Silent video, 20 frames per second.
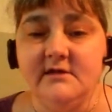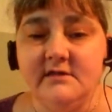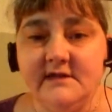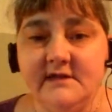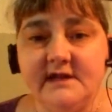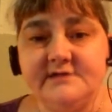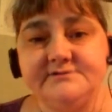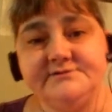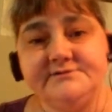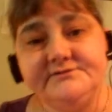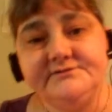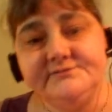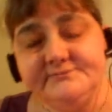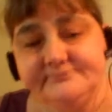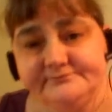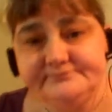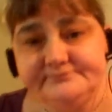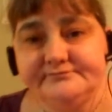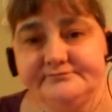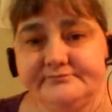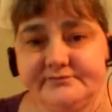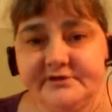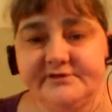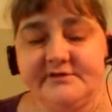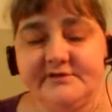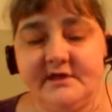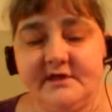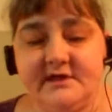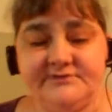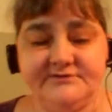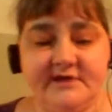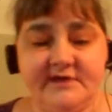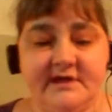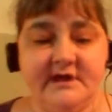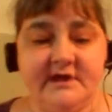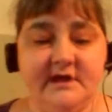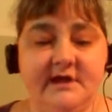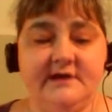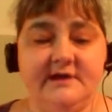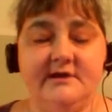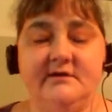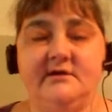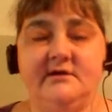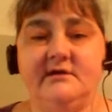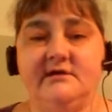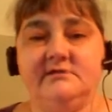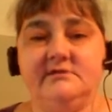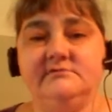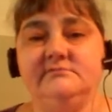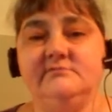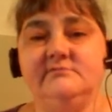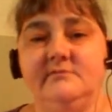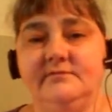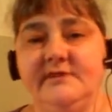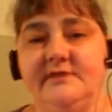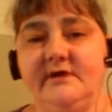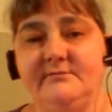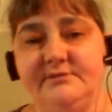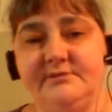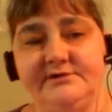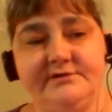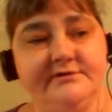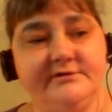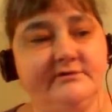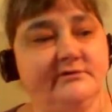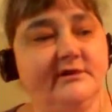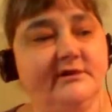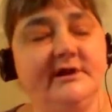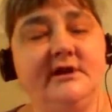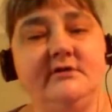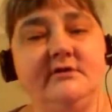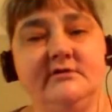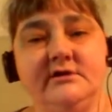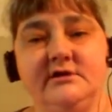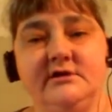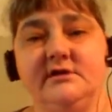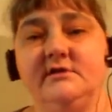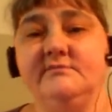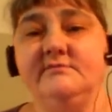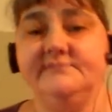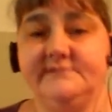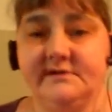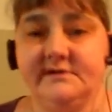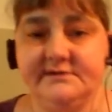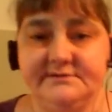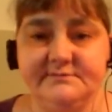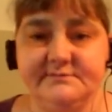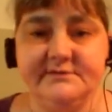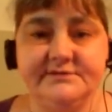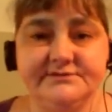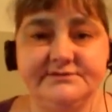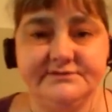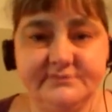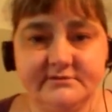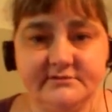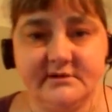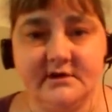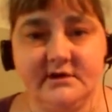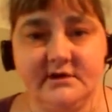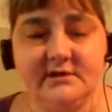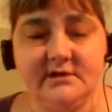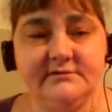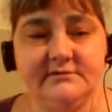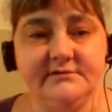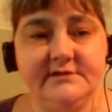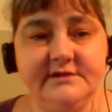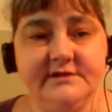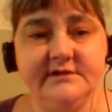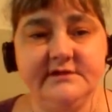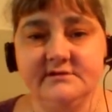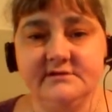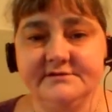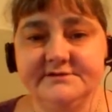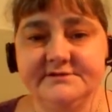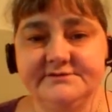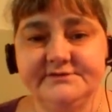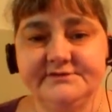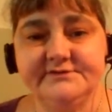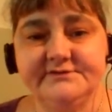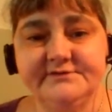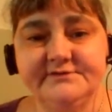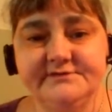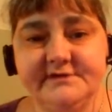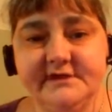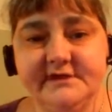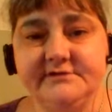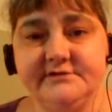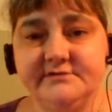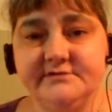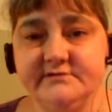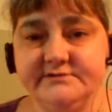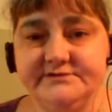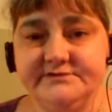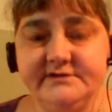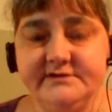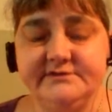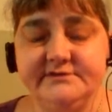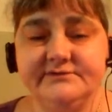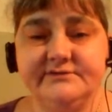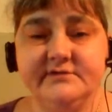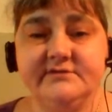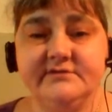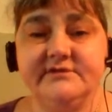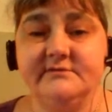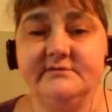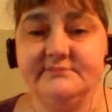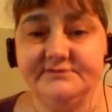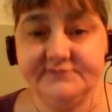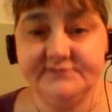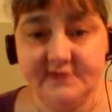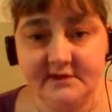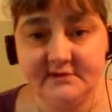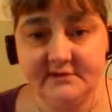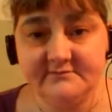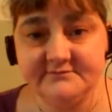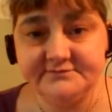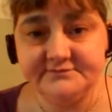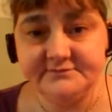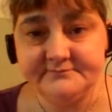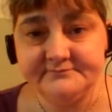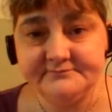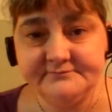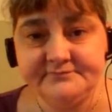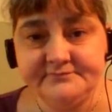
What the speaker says: That's the thoughts I had on that particular area of judgments, on the illnesses and diagnoses themselves.